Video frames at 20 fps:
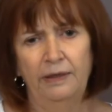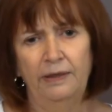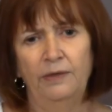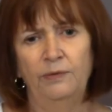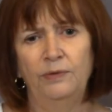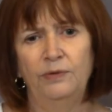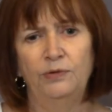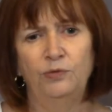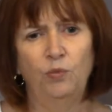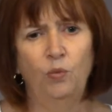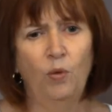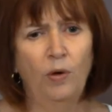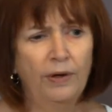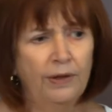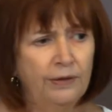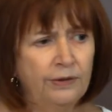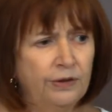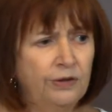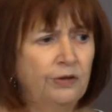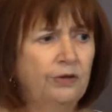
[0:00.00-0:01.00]
There was one
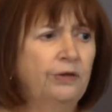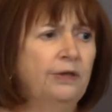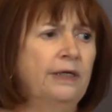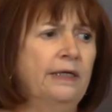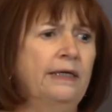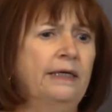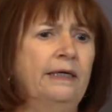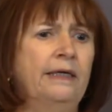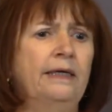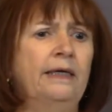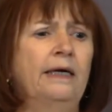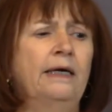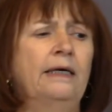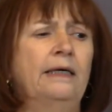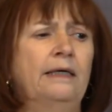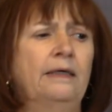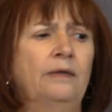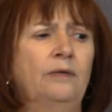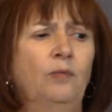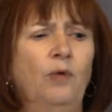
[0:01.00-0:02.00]
attorney,
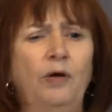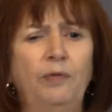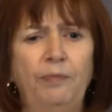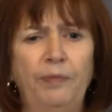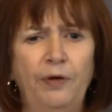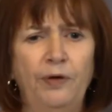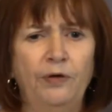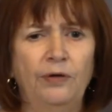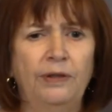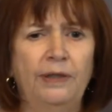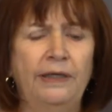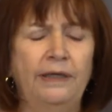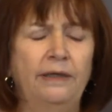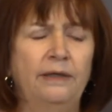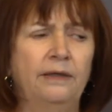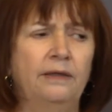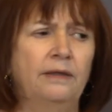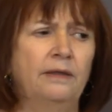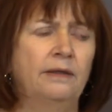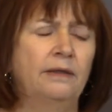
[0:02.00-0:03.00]
one
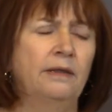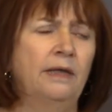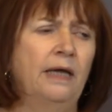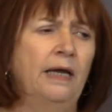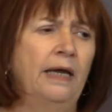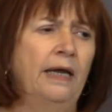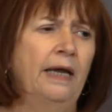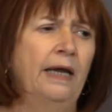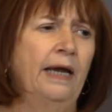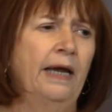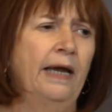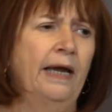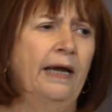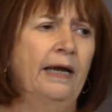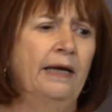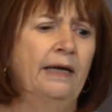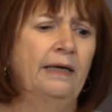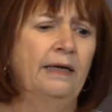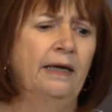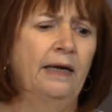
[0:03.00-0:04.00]
paralegal,
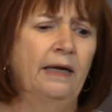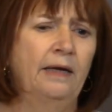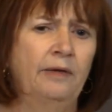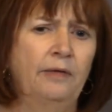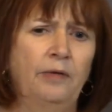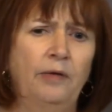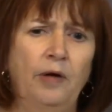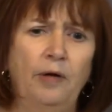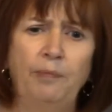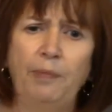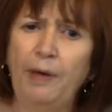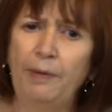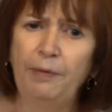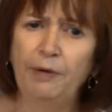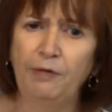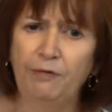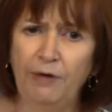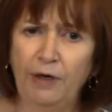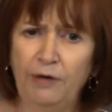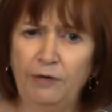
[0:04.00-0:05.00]
and a
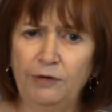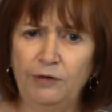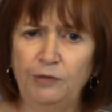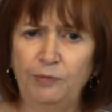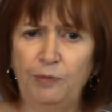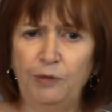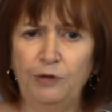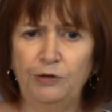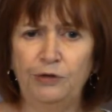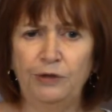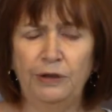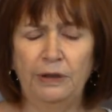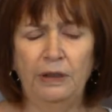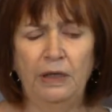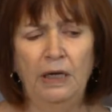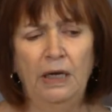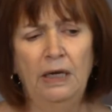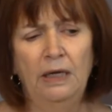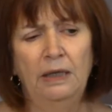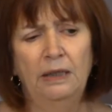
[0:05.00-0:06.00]
public records
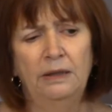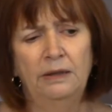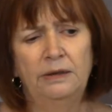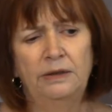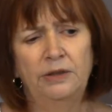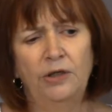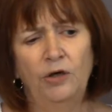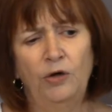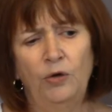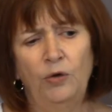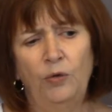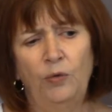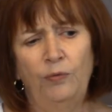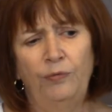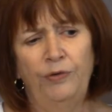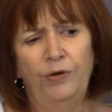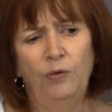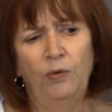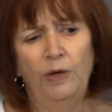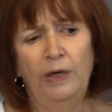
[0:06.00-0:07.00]
person.
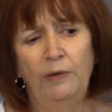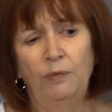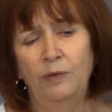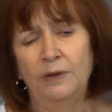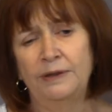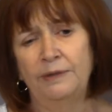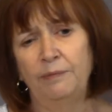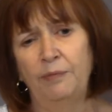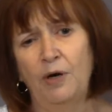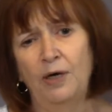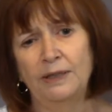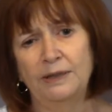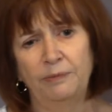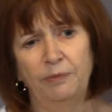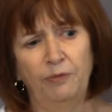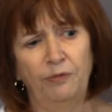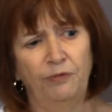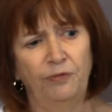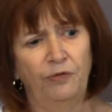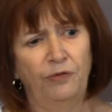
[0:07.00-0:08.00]
So it was
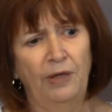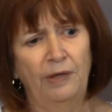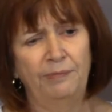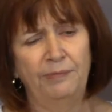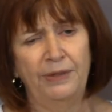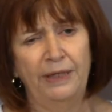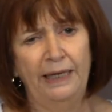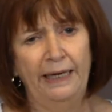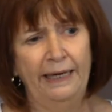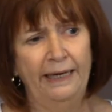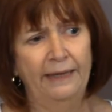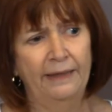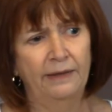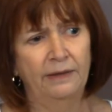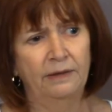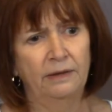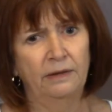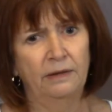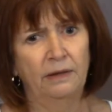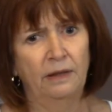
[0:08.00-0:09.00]
impossible for them to
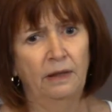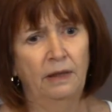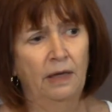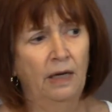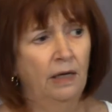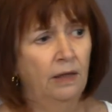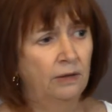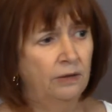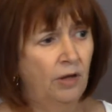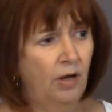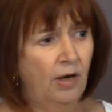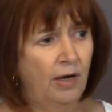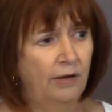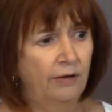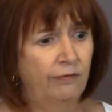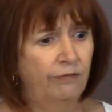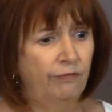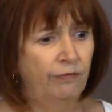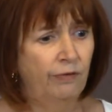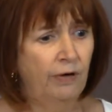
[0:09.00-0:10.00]
handle a lot
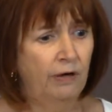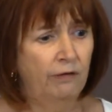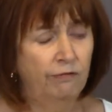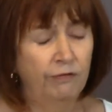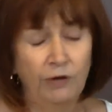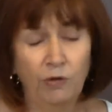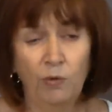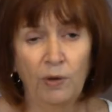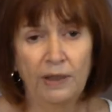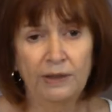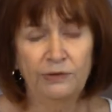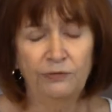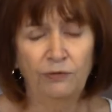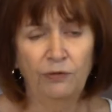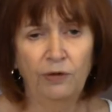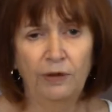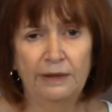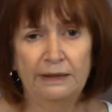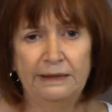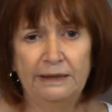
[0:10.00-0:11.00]
of requests
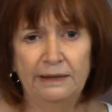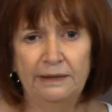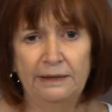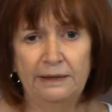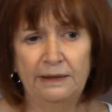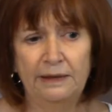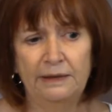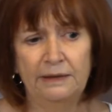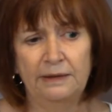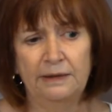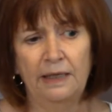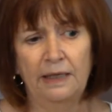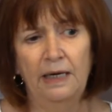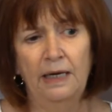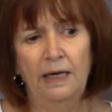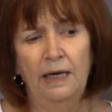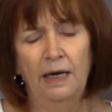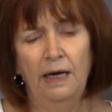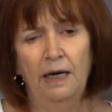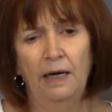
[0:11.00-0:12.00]
for assistance.
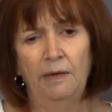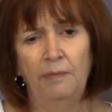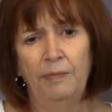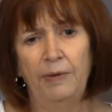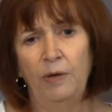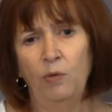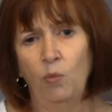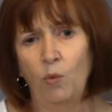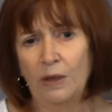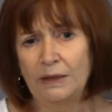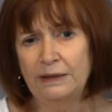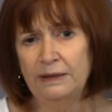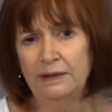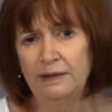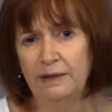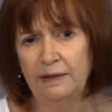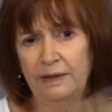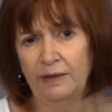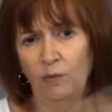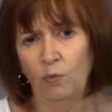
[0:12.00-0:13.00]
It wasn't
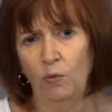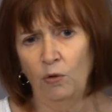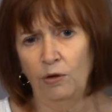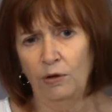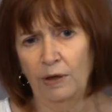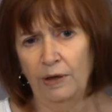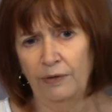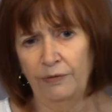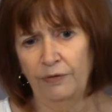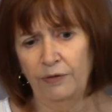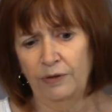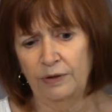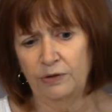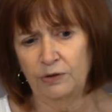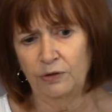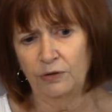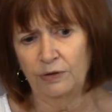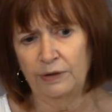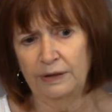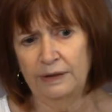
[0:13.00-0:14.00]
that there weren't other
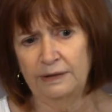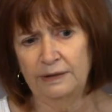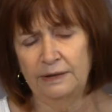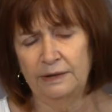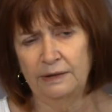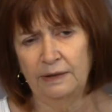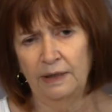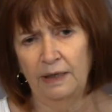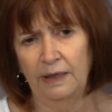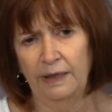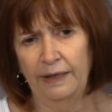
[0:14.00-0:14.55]
attorneys